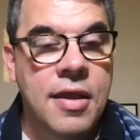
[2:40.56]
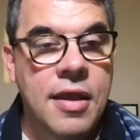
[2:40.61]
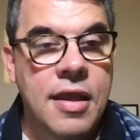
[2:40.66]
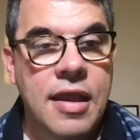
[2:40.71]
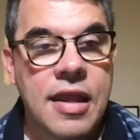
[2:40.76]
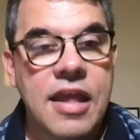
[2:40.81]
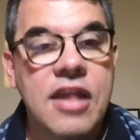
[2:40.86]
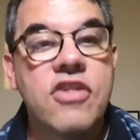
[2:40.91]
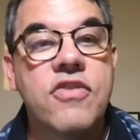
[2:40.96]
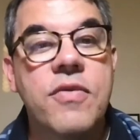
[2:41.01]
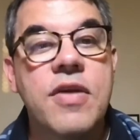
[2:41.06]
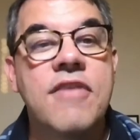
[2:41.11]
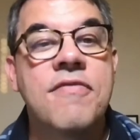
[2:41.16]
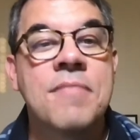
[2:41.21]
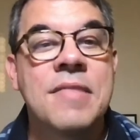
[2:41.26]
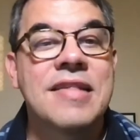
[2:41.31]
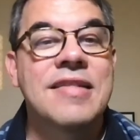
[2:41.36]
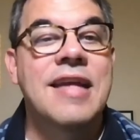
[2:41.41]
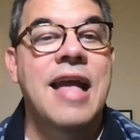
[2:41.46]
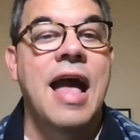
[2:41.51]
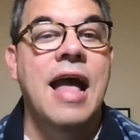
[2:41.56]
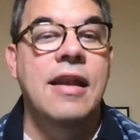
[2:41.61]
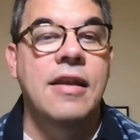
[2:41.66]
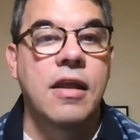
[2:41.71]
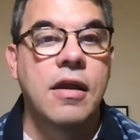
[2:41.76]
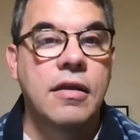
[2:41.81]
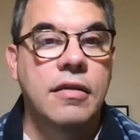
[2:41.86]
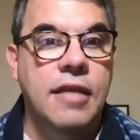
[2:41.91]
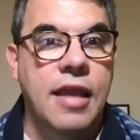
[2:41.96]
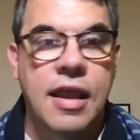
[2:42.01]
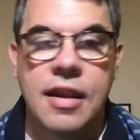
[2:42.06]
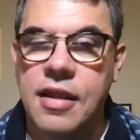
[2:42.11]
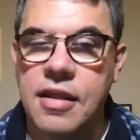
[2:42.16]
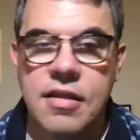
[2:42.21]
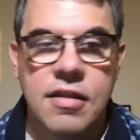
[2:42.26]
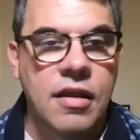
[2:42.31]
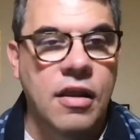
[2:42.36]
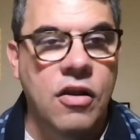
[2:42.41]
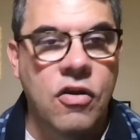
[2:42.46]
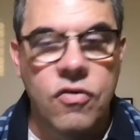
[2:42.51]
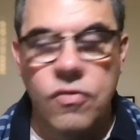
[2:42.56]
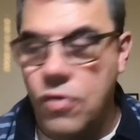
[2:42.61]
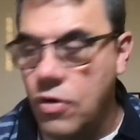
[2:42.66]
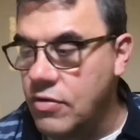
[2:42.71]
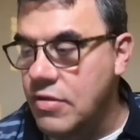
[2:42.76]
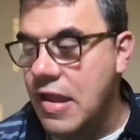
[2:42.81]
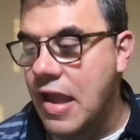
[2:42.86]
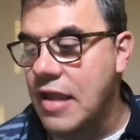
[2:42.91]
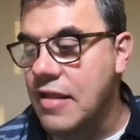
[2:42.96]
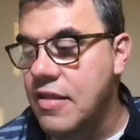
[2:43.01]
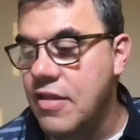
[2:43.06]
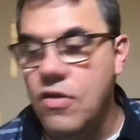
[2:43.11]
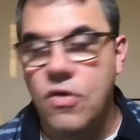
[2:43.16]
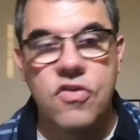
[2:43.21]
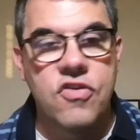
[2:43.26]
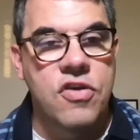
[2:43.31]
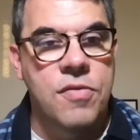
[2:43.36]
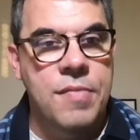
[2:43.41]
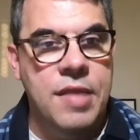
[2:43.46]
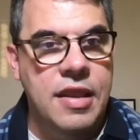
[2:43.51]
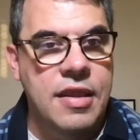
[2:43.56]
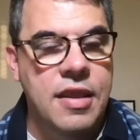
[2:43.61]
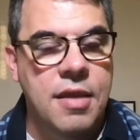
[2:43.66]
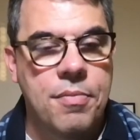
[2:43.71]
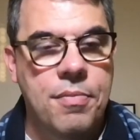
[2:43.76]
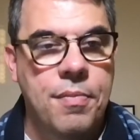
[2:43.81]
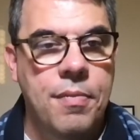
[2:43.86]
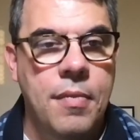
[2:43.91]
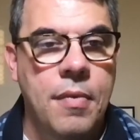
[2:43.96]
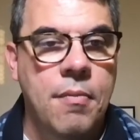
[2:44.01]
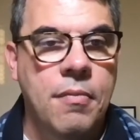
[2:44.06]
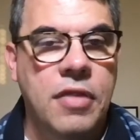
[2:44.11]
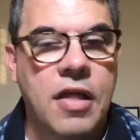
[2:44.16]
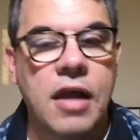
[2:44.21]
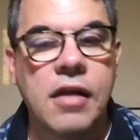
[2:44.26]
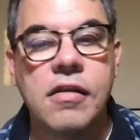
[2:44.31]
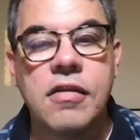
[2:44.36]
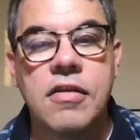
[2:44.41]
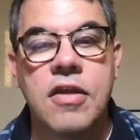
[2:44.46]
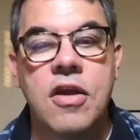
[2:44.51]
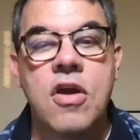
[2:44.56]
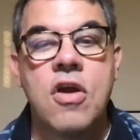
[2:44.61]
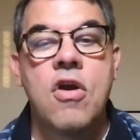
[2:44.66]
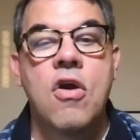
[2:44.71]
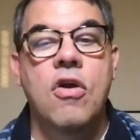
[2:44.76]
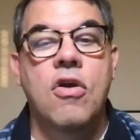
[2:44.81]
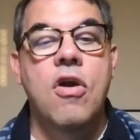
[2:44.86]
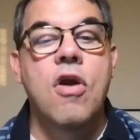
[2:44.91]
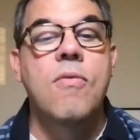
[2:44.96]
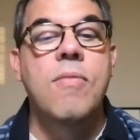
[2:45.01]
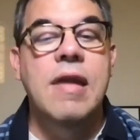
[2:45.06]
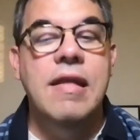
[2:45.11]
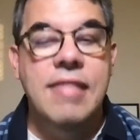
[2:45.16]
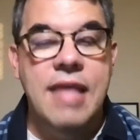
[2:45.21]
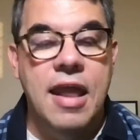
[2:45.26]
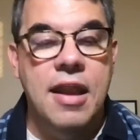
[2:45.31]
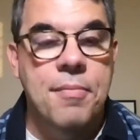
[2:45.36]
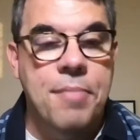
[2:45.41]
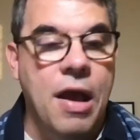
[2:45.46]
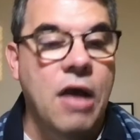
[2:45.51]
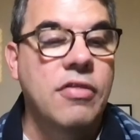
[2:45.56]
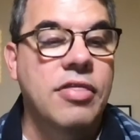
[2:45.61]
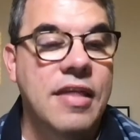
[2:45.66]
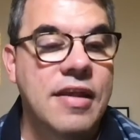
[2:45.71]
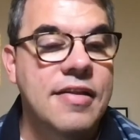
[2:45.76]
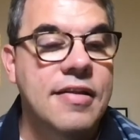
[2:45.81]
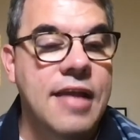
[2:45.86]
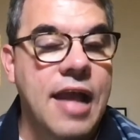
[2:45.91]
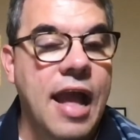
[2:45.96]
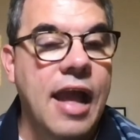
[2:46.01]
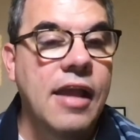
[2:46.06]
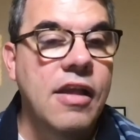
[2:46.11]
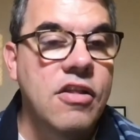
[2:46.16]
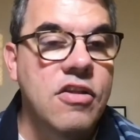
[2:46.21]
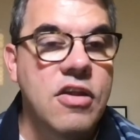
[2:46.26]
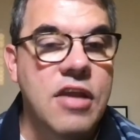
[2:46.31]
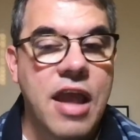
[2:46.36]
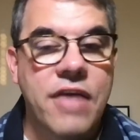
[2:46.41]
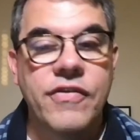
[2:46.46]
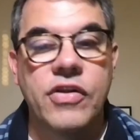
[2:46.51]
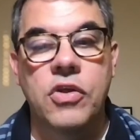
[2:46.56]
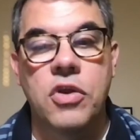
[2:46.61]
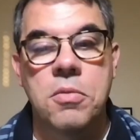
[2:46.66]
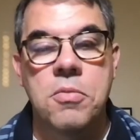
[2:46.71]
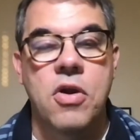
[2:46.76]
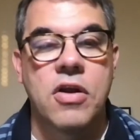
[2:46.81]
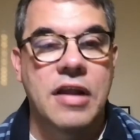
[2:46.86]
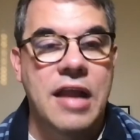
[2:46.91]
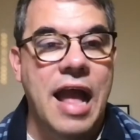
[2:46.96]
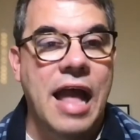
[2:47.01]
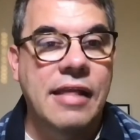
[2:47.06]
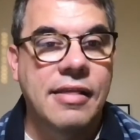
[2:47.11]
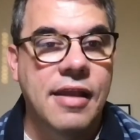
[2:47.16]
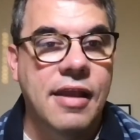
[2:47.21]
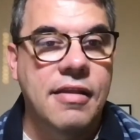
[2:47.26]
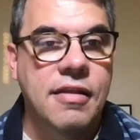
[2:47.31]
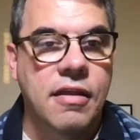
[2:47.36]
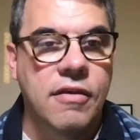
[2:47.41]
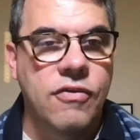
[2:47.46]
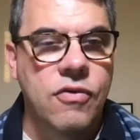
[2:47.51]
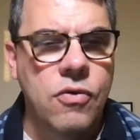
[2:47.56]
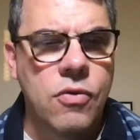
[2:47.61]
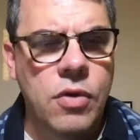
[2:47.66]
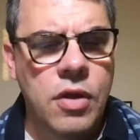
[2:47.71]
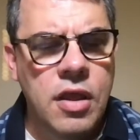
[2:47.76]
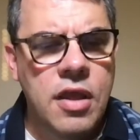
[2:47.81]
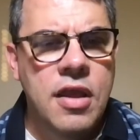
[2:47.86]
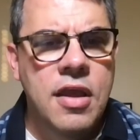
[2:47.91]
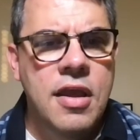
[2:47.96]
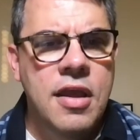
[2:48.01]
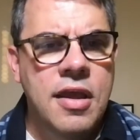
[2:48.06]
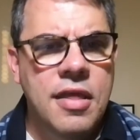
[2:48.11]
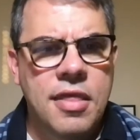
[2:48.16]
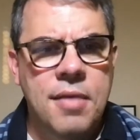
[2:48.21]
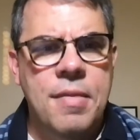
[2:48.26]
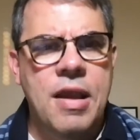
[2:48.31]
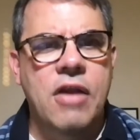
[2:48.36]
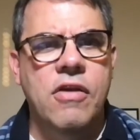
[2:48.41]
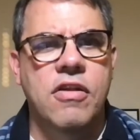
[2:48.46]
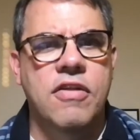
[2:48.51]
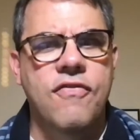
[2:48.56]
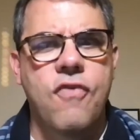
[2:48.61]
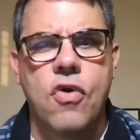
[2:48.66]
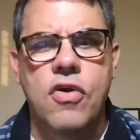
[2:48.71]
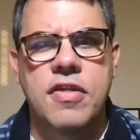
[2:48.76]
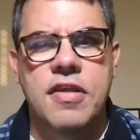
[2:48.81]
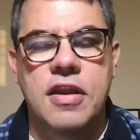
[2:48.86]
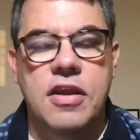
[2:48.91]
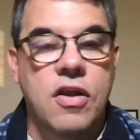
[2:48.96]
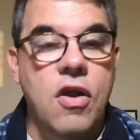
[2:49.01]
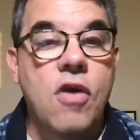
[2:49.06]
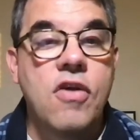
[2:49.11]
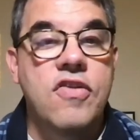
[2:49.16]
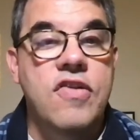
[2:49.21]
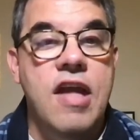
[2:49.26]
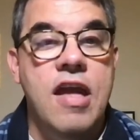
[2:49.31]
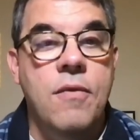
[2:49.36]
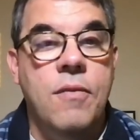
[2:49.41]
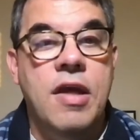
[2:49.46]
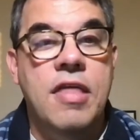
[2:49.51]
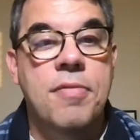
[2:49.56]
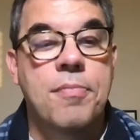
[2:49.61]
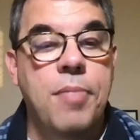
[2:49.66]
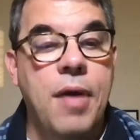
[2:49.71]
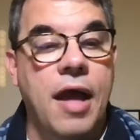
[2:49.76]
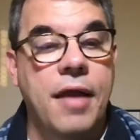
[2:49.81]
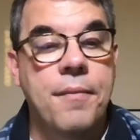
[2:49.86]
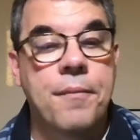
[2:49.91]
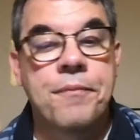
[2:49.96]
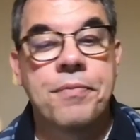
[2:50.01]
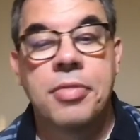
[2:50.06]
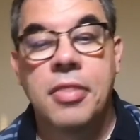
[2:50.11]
history of misconduct and his grotesque social media plugs. Go read that about this guy so you have a little more context of who the mayor is forced to negotiate with. But